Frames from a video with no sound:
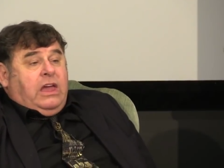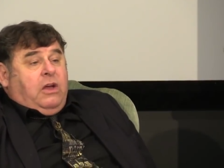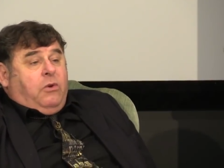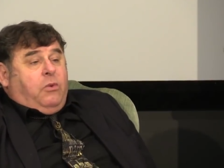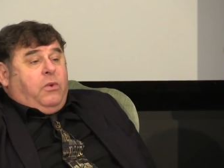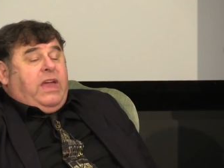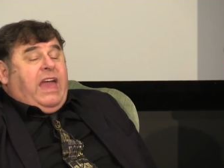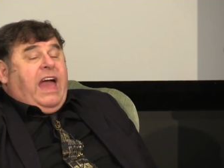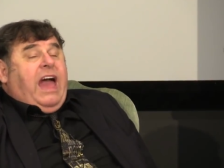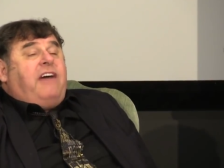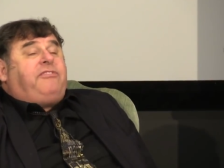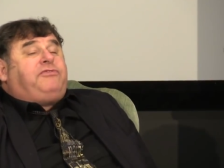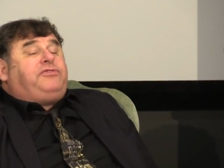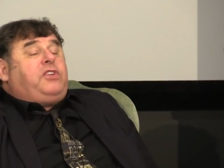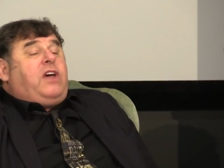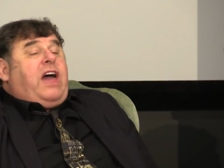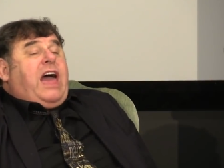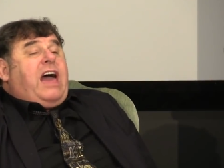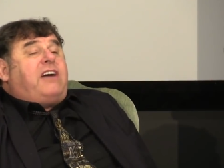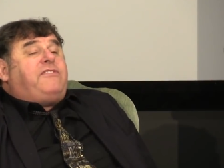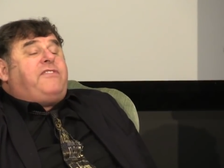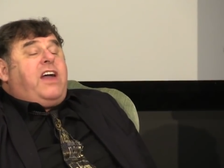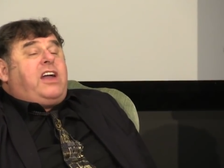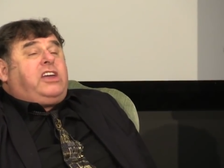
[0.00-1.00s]
We have to
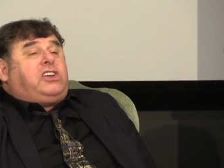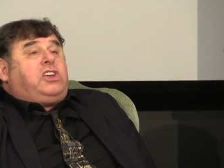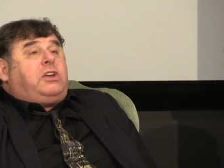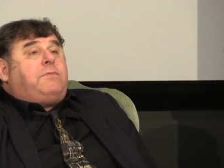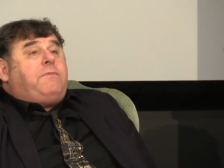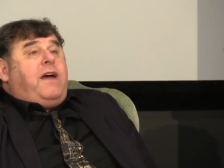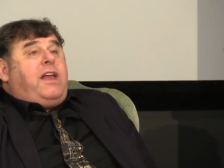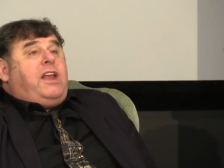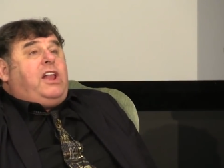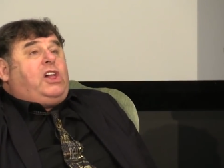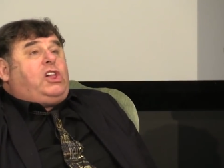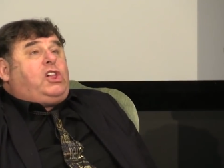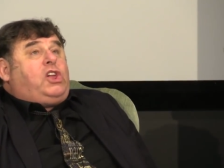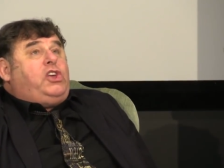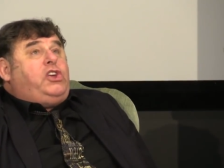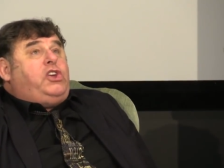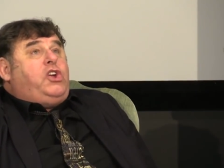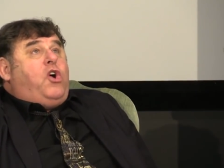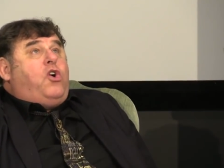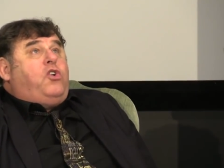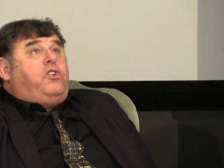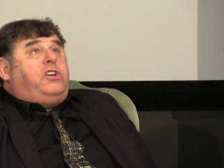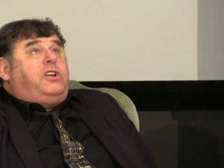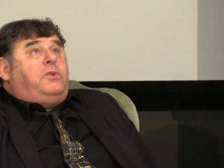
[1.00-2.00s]
have ecumenical
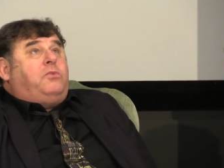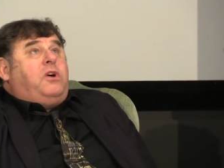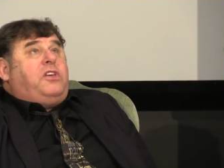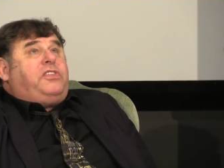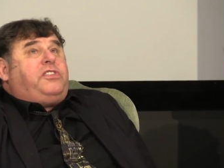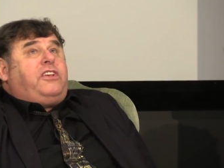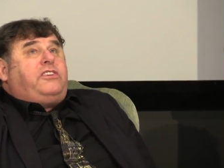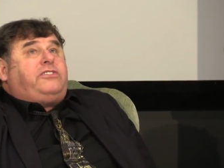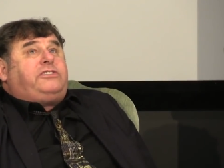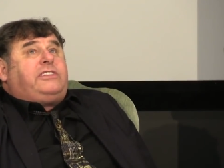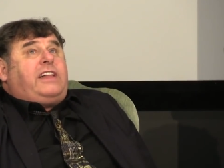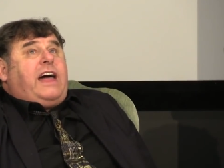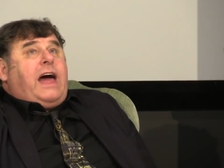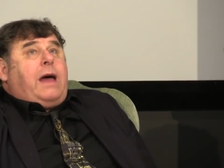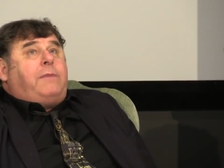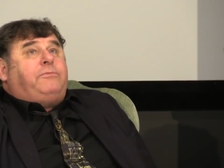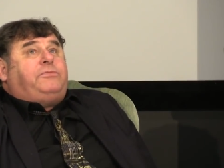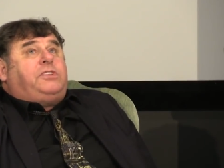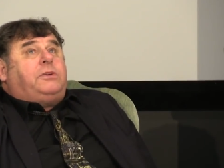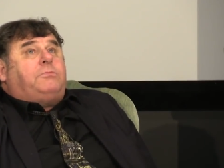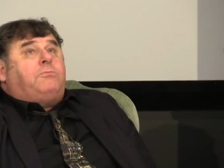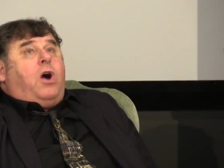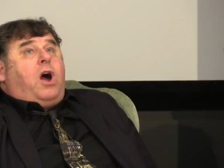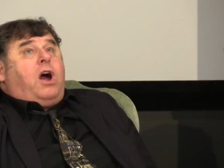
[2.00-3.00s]
union with
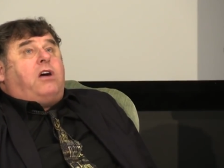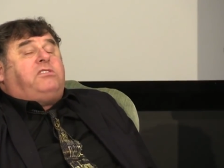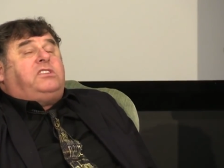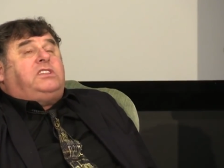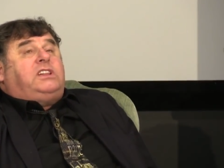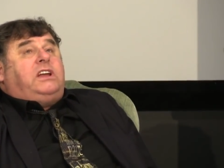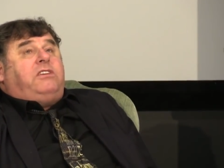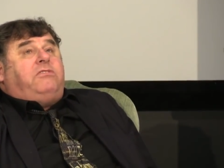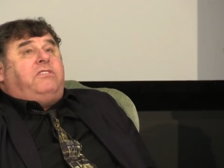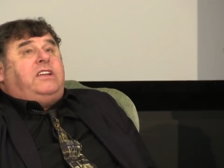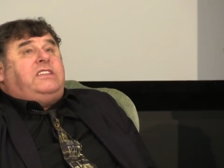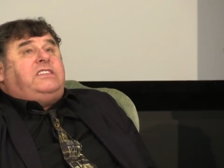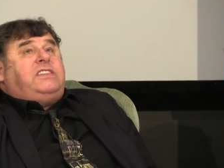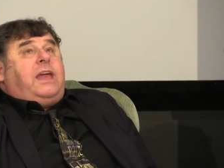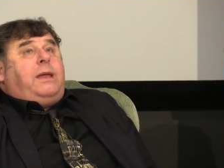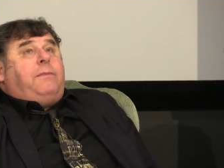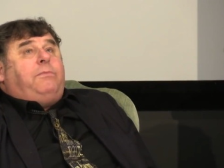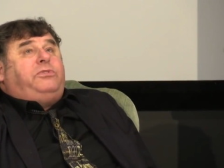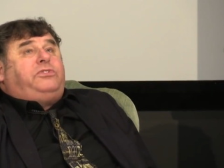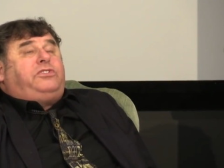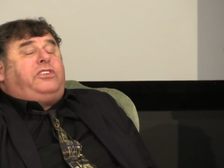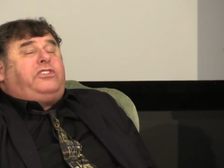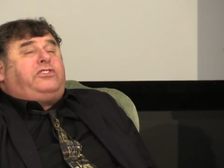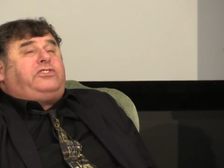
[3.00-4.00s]
Islam to morally
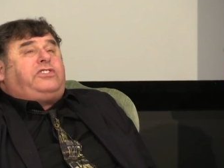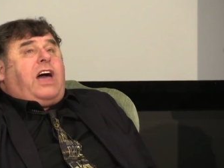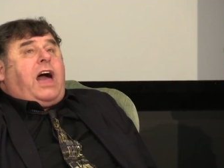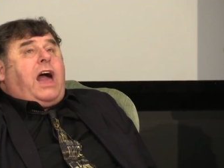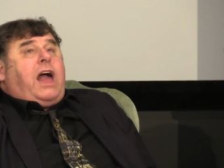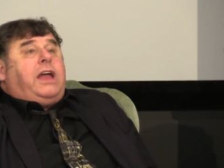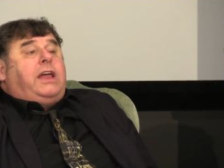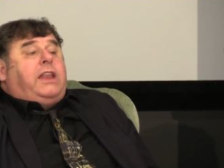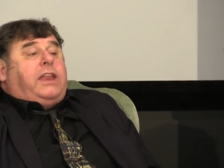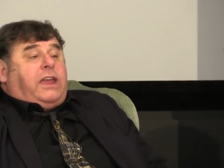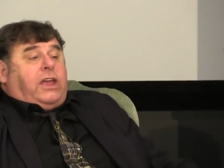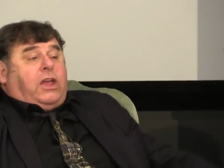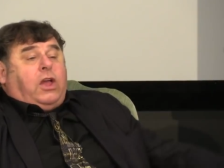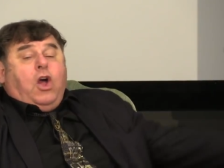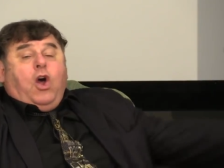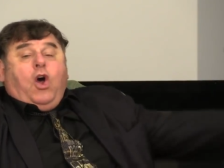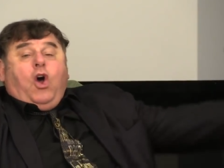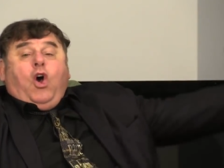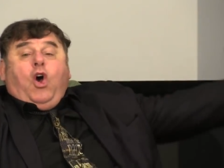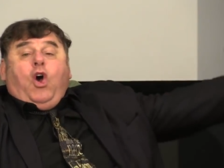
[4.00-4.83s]
redeem society.